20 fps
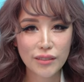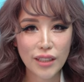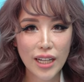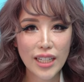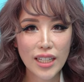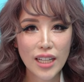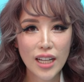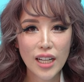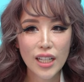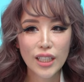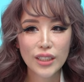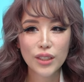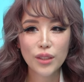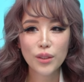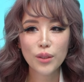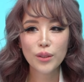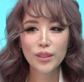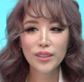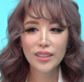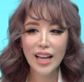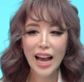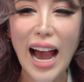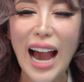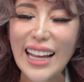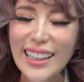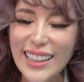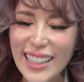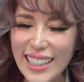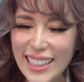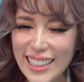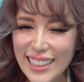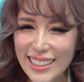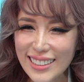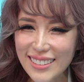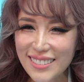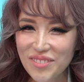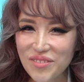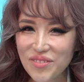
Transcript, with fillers: right? So I think